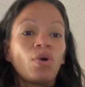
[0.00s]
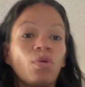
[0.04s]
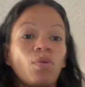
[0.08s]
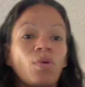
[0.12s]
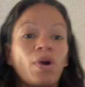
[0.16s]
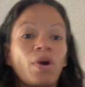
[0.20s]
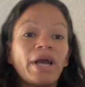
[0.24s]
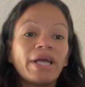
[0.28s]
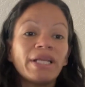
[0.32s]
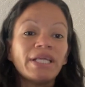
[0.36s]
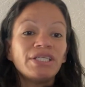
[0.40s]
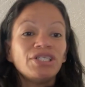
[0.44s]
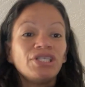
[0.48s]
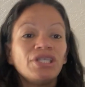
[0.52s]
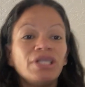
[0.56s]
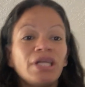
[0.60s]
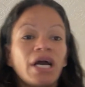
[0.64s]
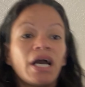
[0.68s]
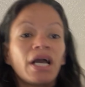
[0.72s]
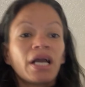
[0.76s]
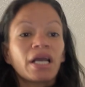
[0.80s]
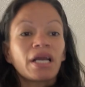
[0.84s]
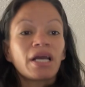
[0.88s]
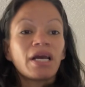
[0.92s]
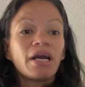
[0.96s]
Why did ye
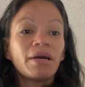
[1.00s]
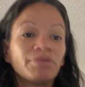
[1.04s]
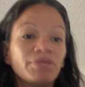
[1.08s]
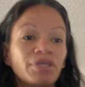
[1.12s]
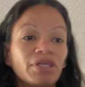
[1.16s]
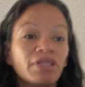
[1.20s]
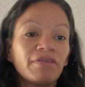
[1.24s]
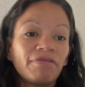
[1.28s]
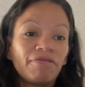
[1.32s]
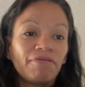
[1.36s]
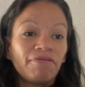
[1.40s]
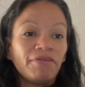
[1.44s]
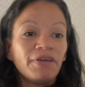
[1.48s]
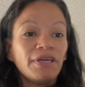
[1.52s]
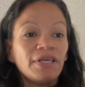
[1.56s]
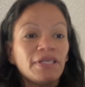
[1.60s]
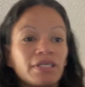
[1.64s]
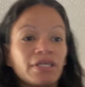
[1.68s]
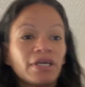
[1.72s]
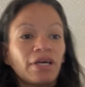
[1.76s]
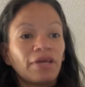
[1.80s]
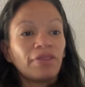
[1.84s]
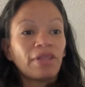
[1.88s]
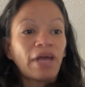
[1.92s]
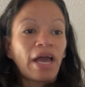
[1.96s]
not come to the
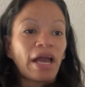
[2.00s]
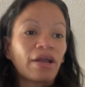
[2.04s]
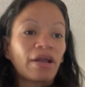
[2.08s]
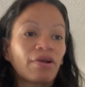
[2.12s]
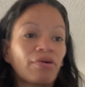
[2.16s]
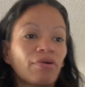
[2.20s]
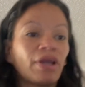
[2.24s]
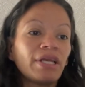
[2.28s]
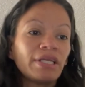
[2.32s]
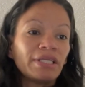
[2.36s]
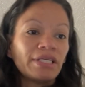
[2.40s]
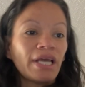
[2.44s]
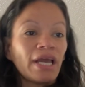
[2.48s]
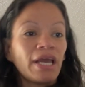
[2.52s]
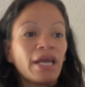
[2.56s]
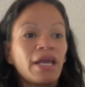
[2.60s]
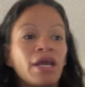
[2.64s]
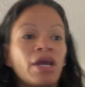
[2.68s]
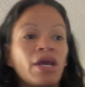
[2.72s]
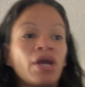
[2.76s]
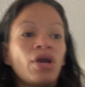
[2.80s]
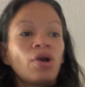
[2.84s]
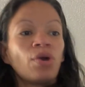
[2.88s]
feast on that great day